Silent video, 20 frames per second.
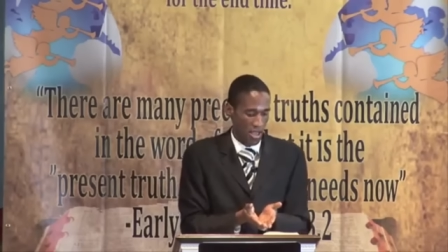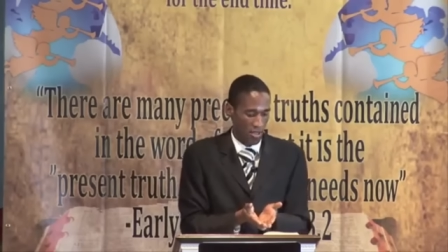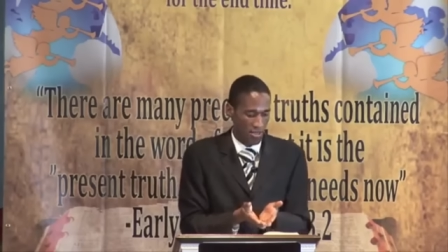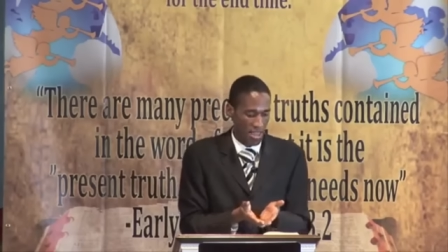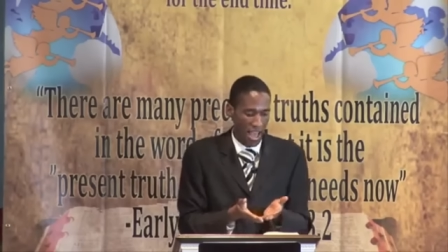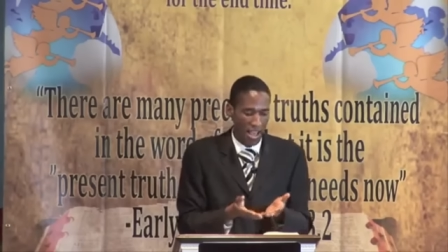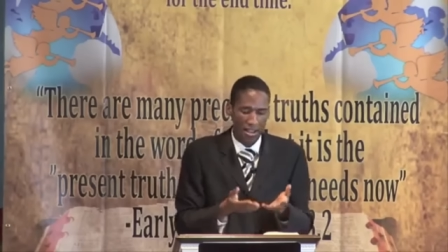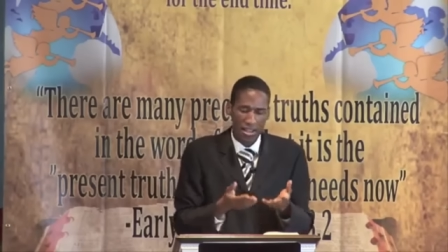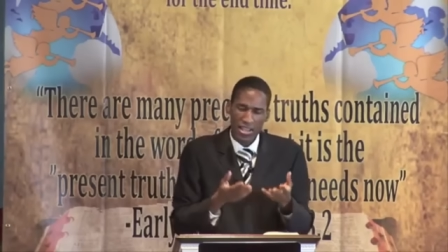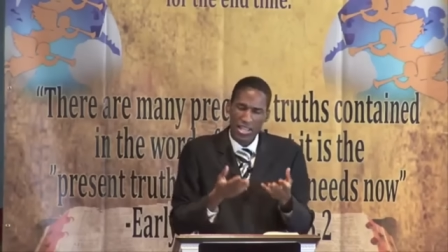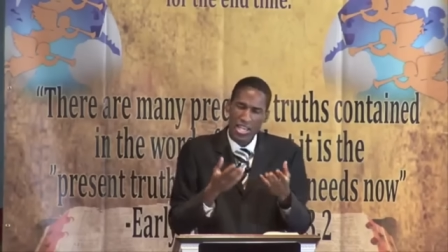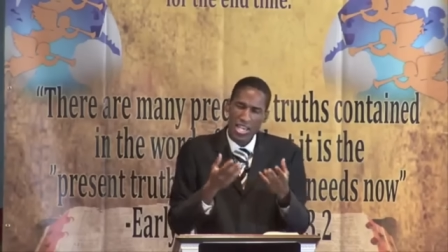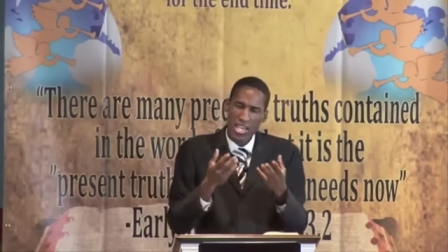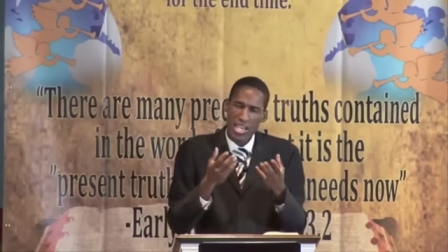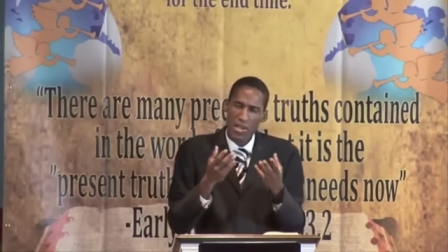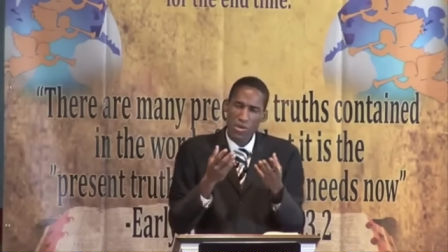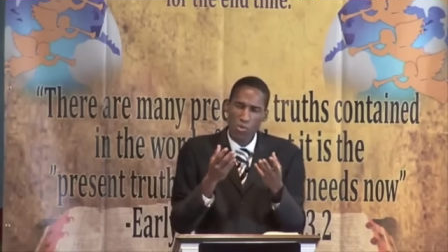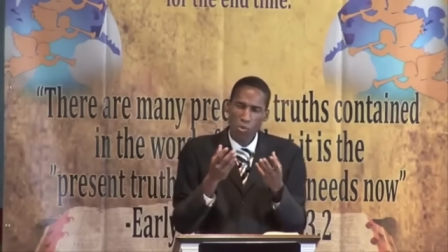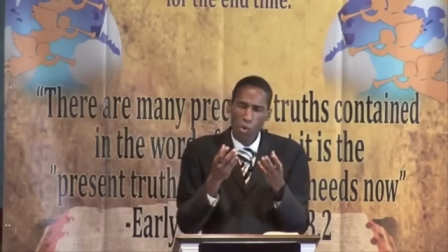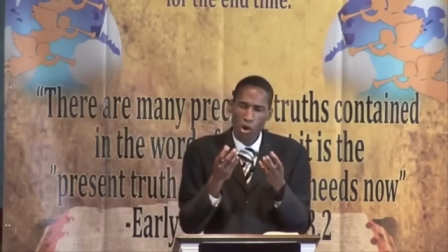that
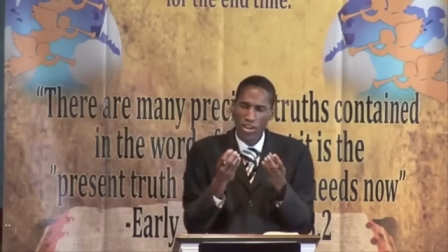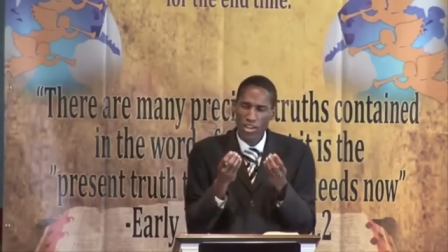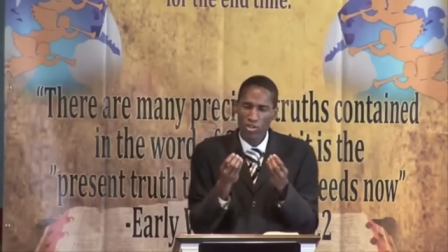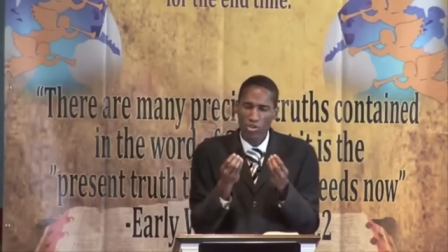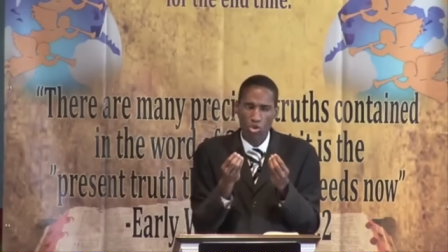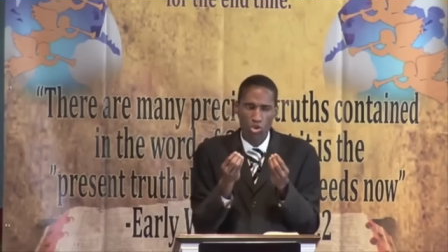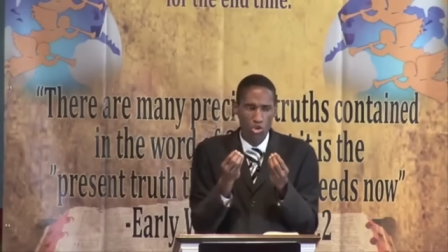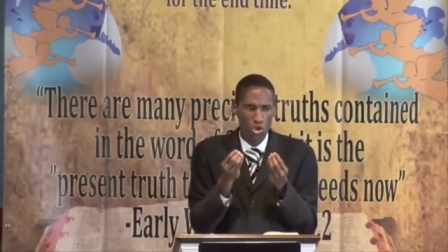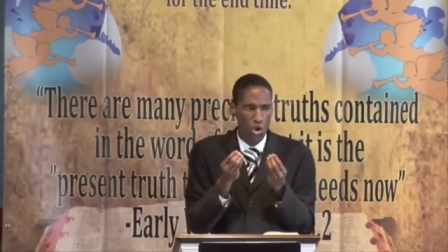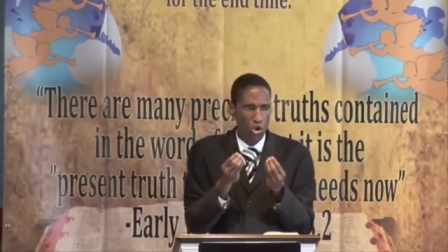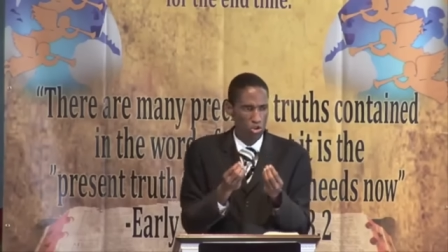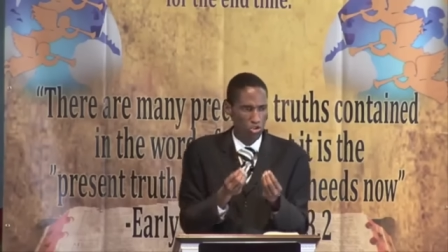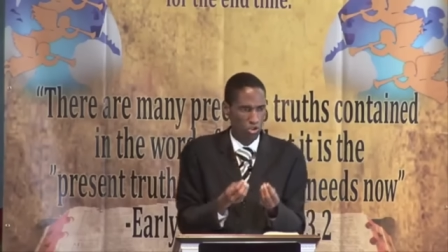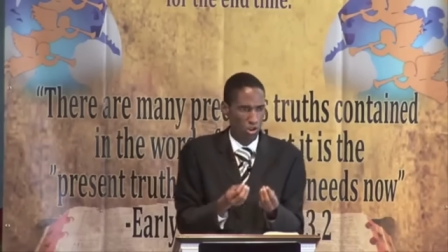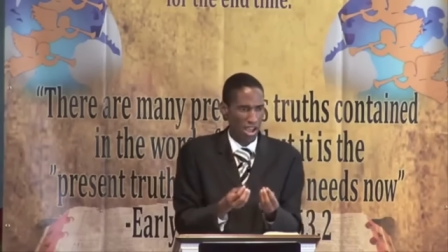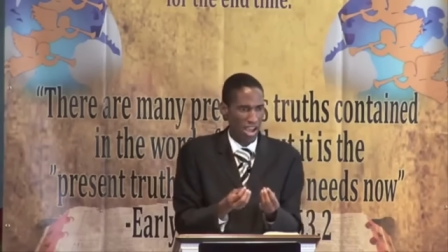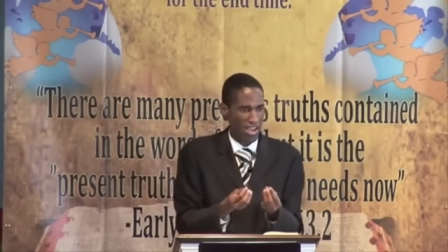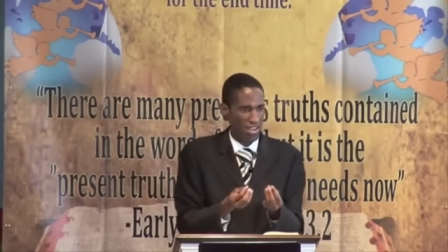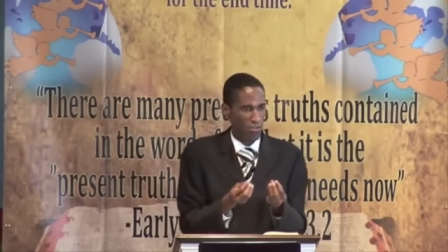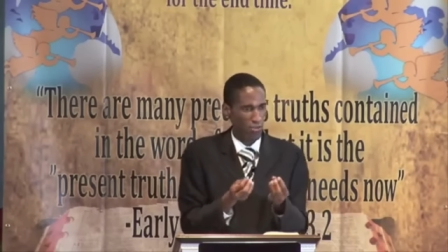he wanted to know
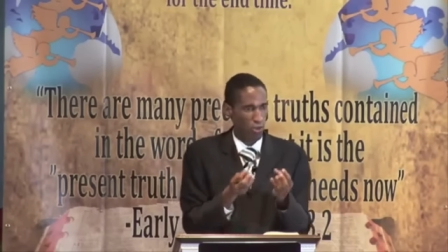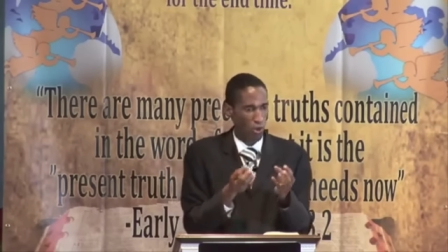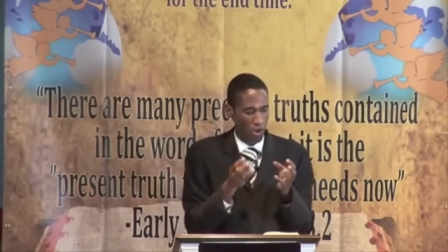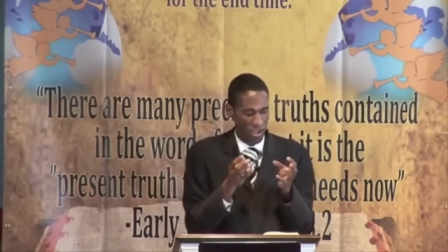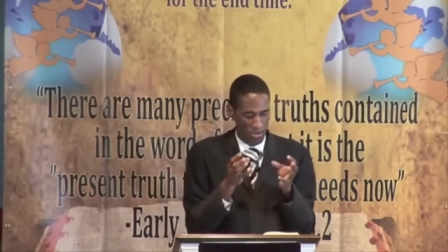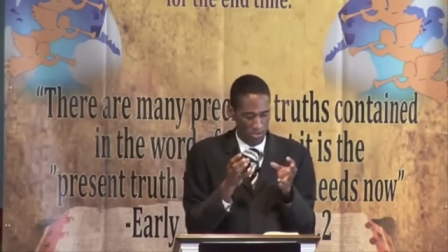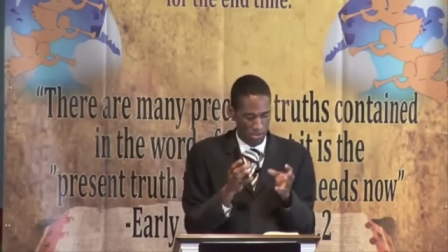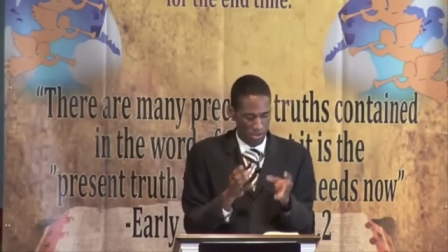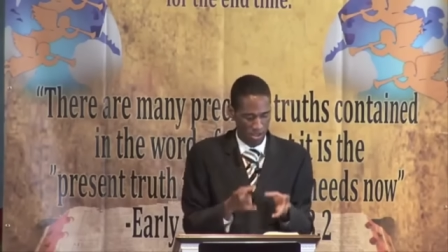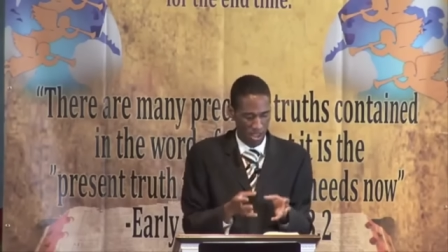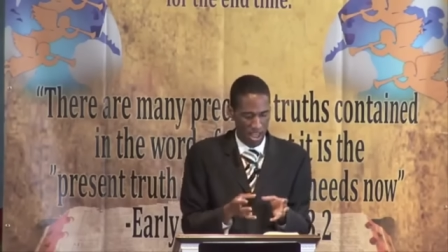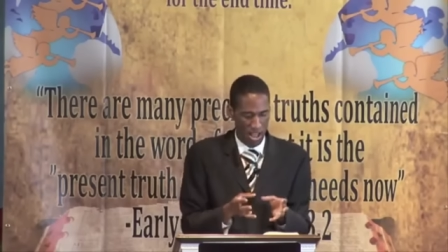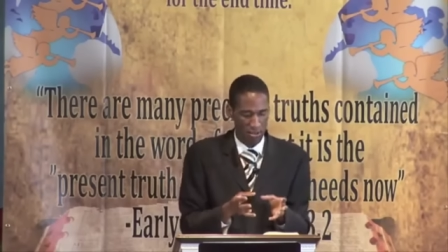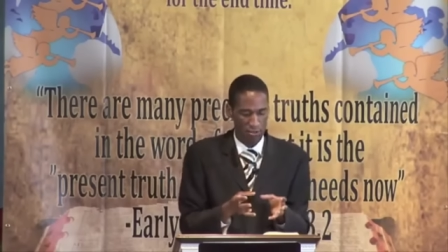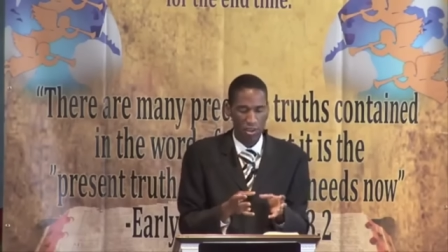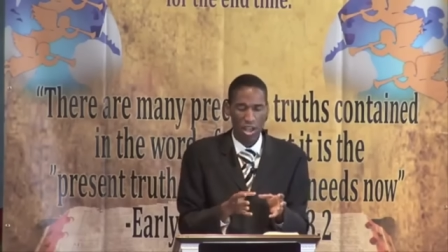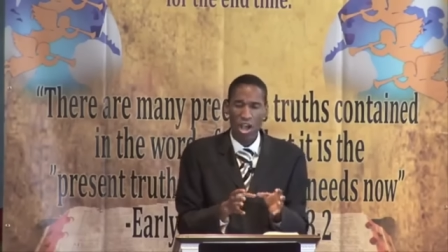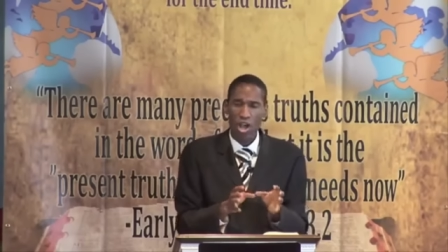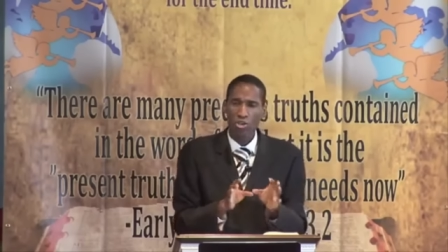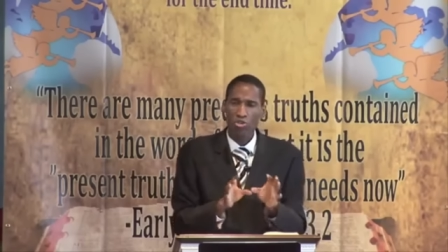Christ for
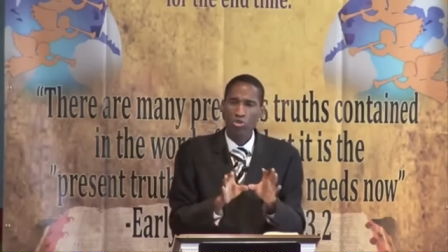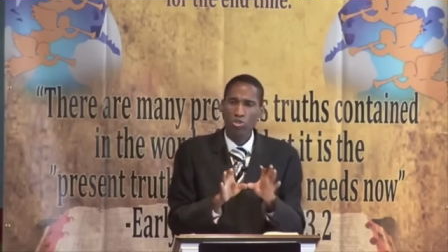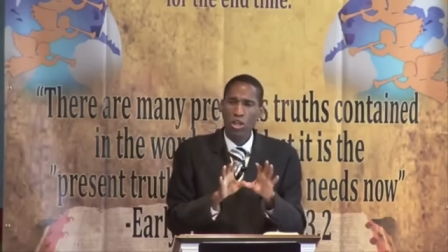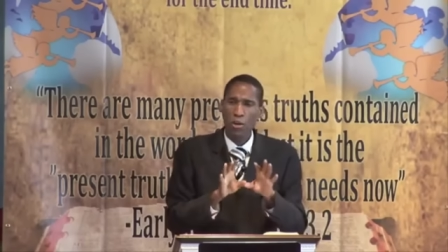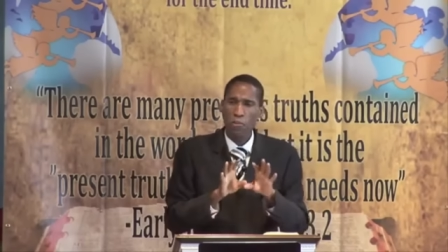himself to